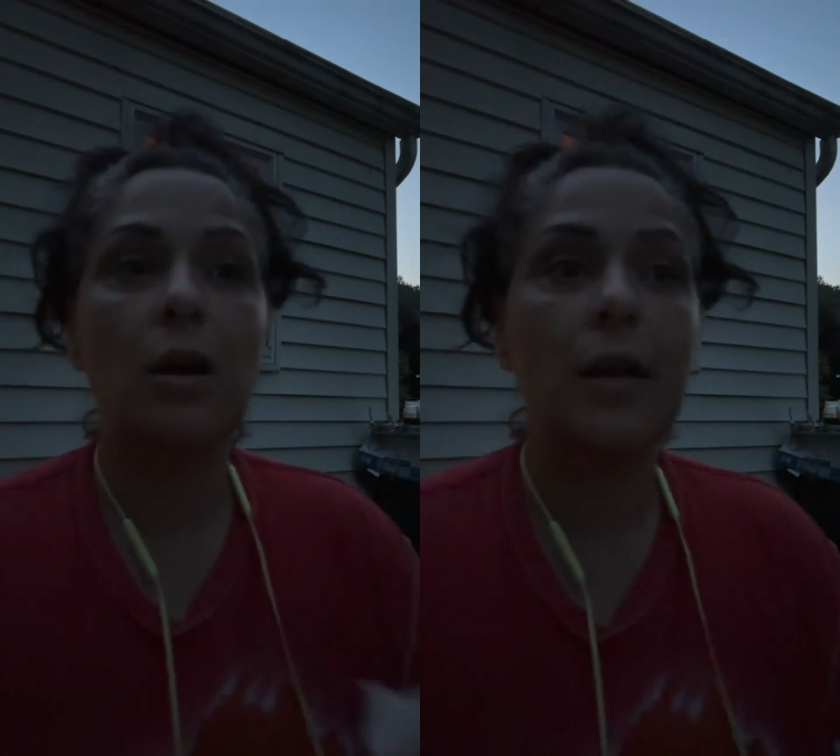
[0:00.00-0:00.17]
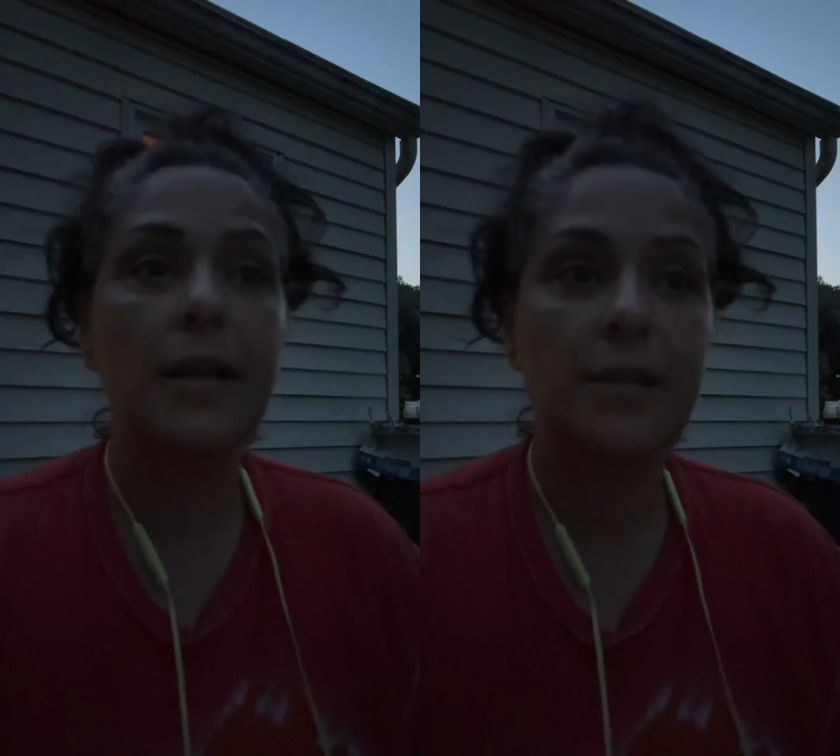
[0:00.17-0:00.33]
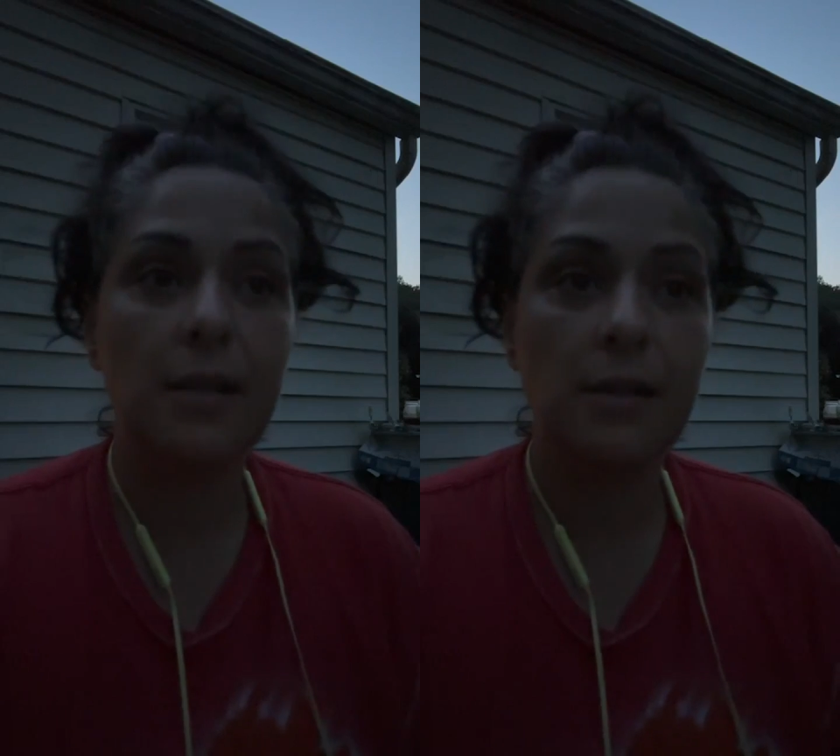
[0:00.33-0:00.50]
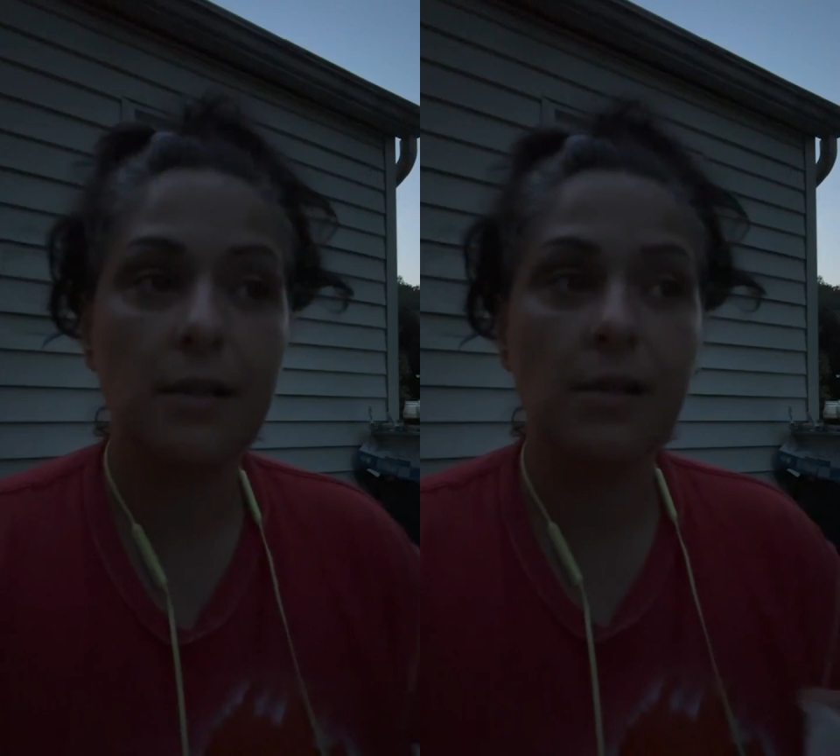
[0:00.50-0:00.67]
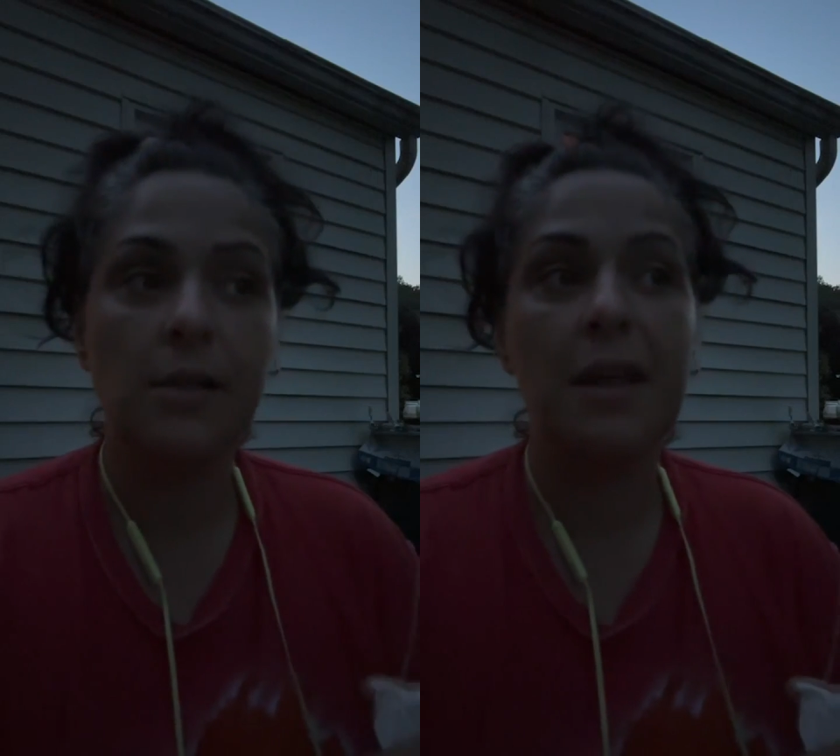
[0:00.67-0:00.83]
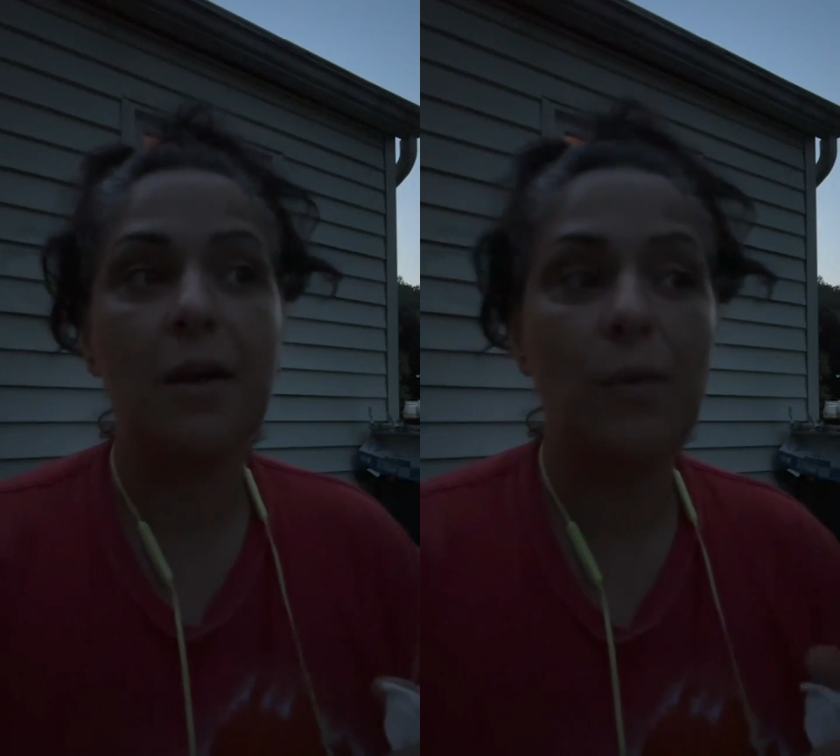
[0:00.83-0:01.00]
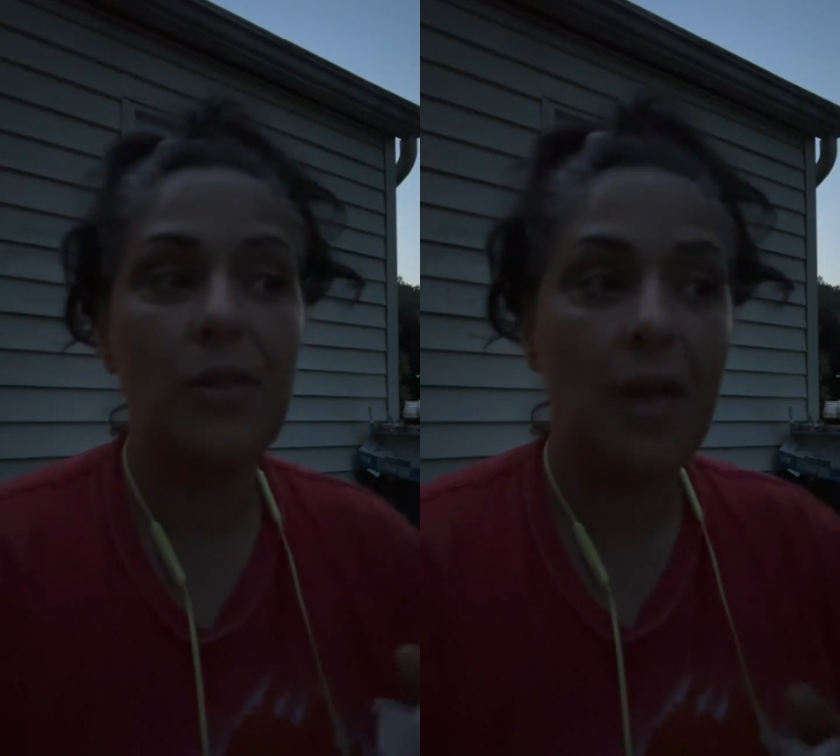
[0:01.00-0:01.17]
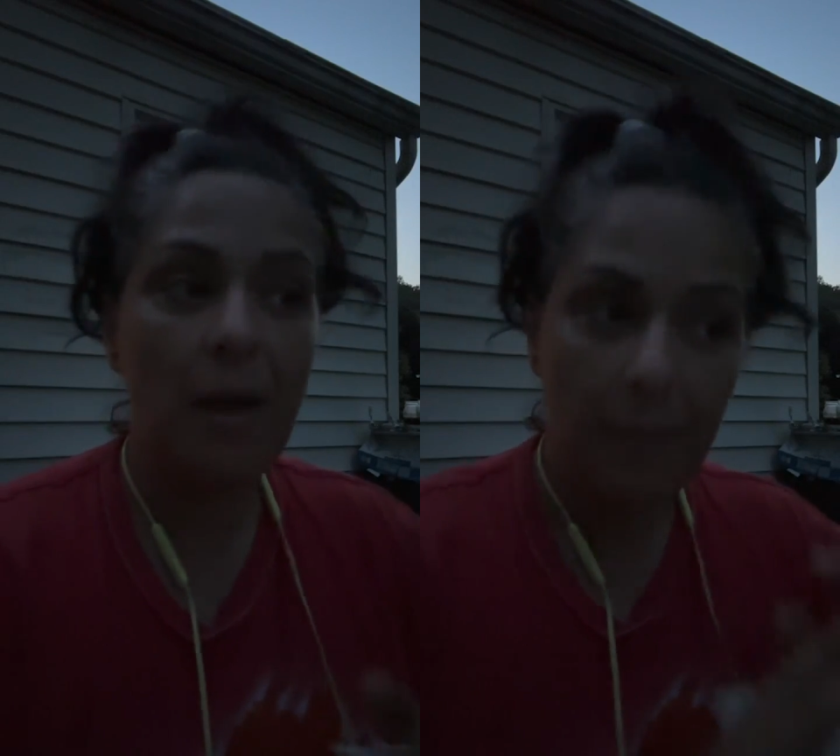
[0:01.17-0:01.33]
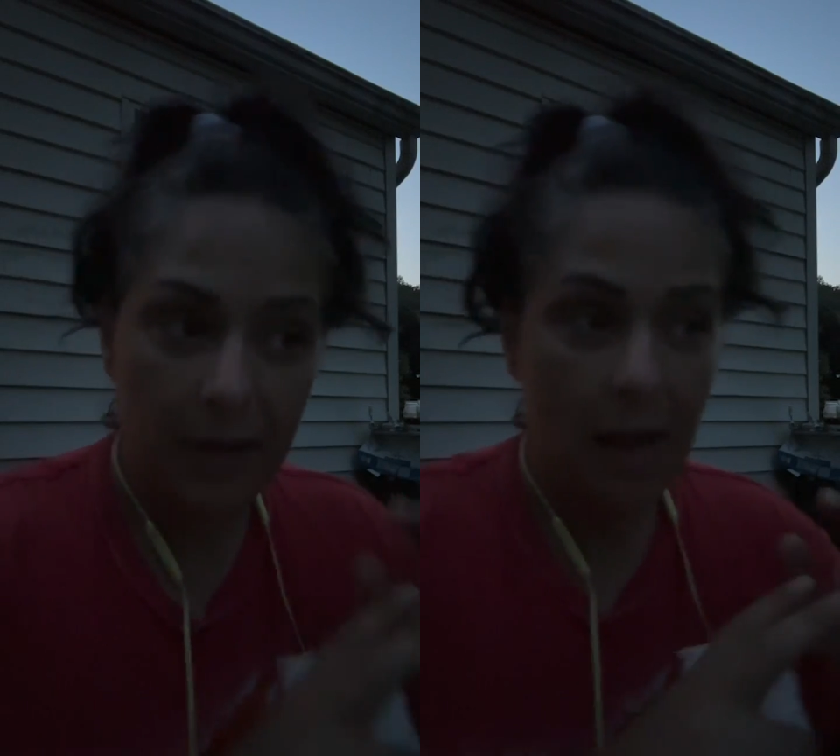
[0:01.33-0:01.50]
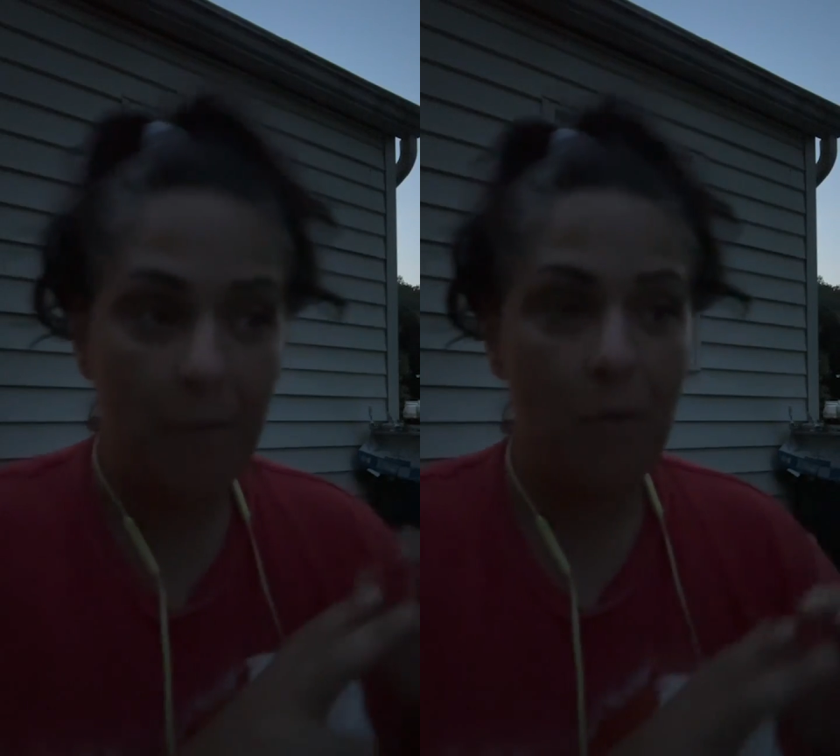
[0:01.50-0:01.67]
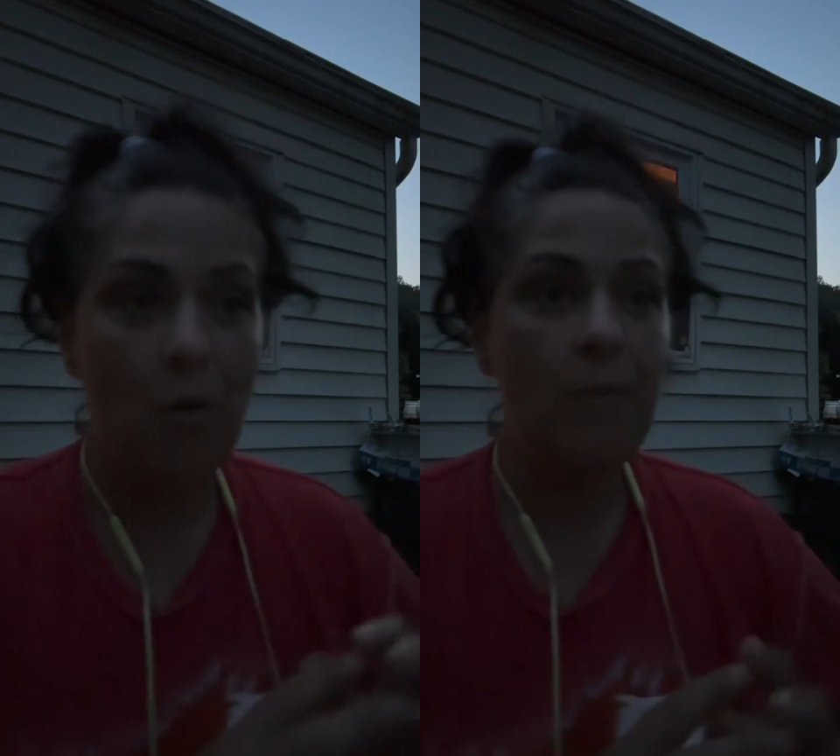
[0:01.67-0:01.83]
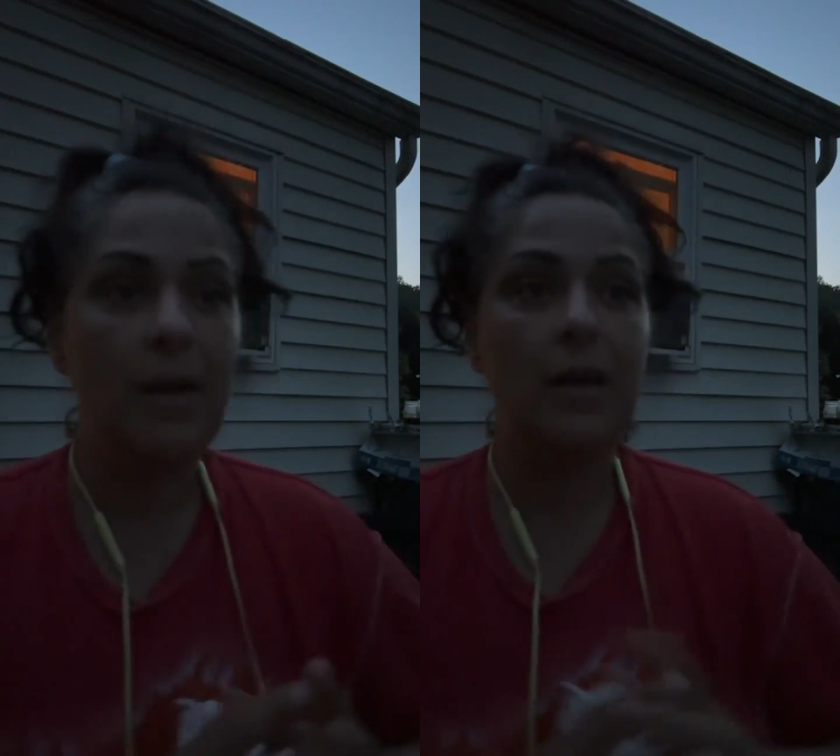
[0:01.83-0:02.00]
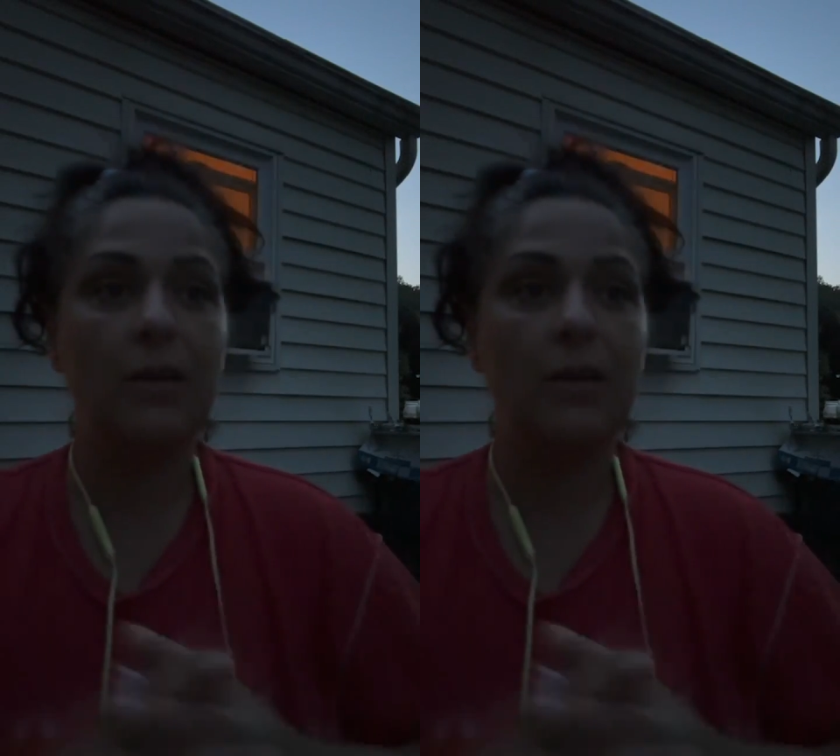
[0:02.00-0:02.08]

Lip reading: existence there with them in that moment